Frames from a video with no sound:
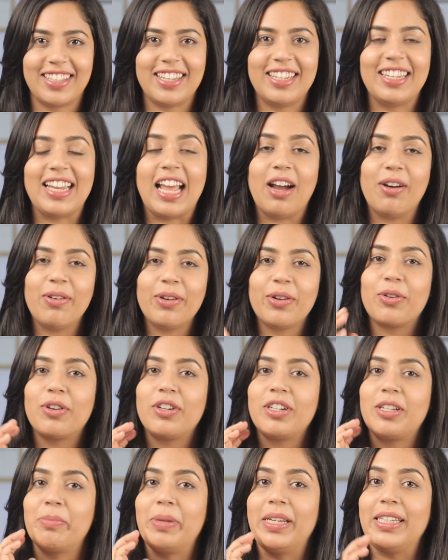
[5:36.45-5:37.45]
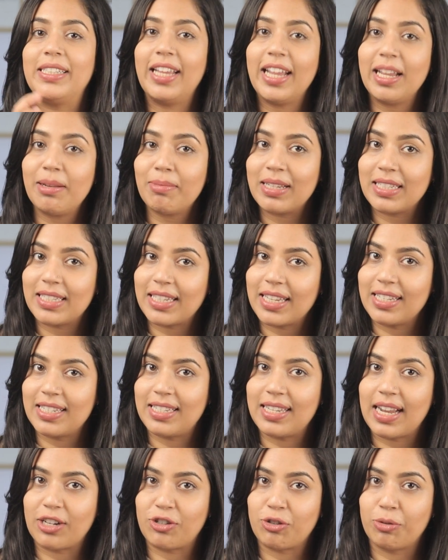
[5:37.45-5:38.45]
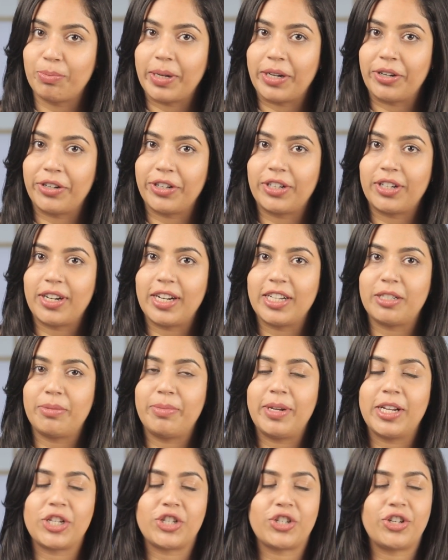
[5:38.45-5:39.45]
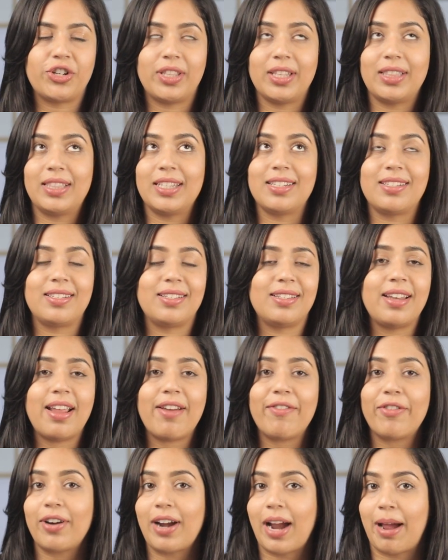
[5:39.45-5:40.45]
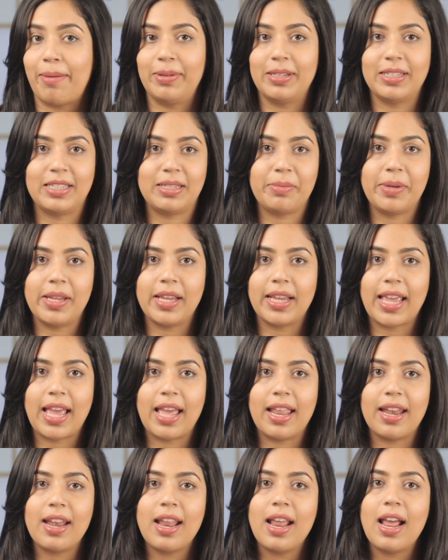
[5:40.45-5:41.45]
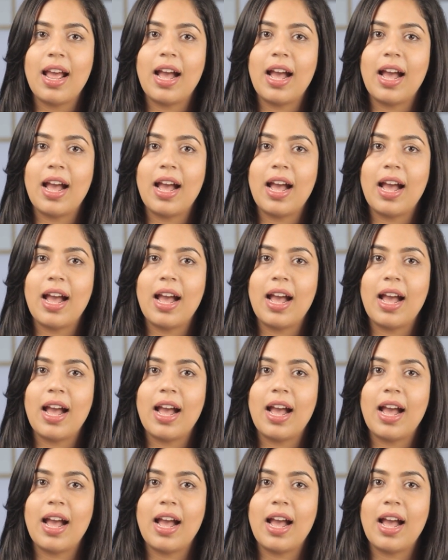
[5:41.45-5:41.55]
Now, in order to maintain my skin's natural barrier and to make sure that this never happens to me again,